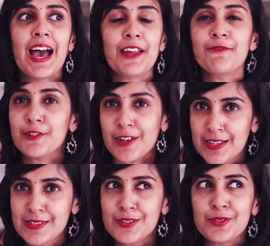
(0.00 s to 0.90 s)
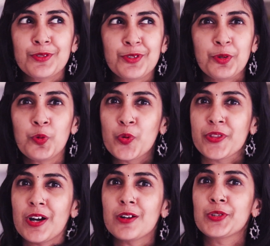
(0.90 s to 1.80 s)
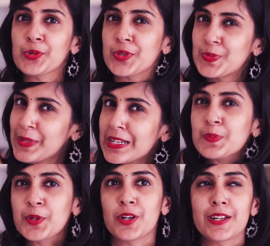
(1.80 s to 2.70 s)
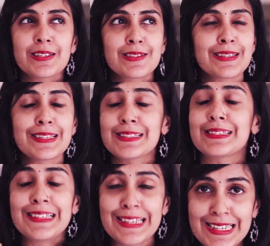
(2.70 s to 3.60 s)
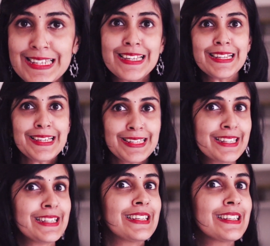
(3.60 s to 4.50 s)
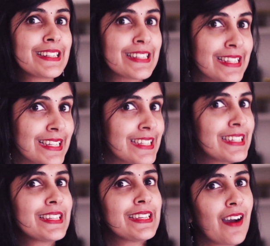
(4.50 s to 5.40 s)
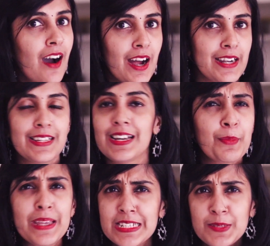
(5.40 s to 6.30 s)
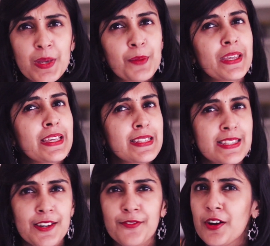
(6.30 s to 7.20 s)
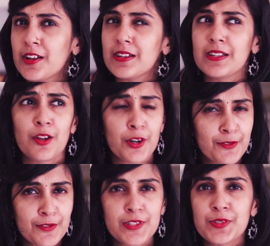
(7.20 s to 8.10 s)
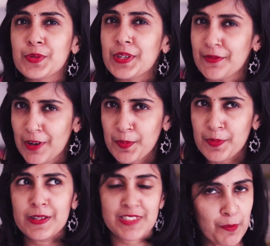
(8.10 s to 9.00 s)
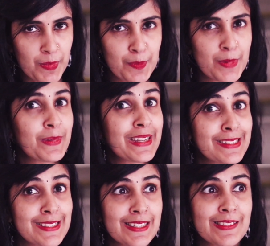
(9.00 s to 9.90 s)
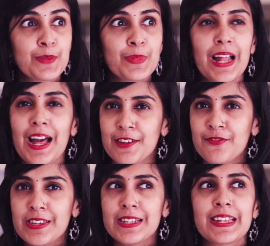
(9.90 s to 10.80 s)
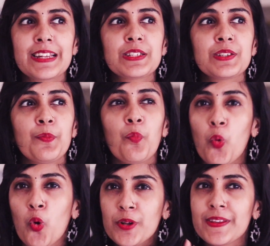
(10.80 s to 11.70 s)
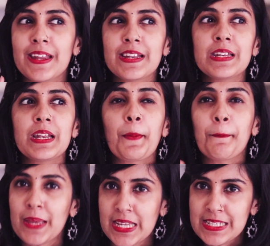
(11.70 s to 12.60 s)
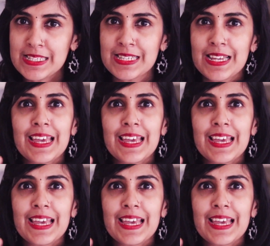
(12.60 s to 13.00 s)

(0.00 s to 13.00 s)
and for us to do without those milk products is really hard. Meat may be easier for a lot of us to give up. Some people may disagree, but I feel that more than meat,